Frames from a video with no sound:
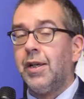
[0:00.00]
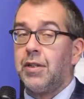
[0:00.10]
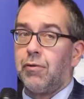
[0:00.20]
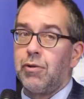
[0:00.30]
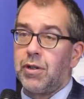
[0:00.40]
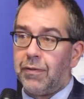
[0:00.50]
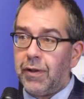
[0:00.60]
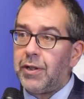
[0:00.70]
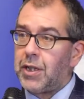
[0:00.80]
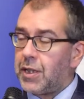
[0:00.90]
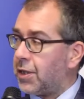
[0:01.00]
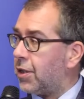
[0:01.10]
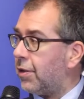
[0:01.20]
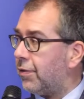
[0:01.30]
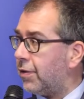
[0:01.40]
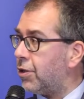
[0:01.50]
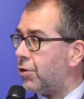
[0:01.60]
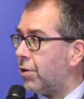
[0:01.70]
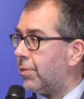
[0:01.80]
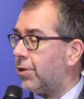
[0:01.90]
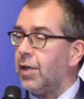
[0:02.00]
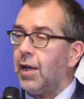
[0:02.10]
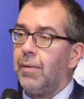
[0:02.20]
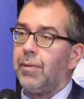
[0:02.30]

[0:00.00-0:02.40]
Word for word: It's, of course, a very sensitive instrument.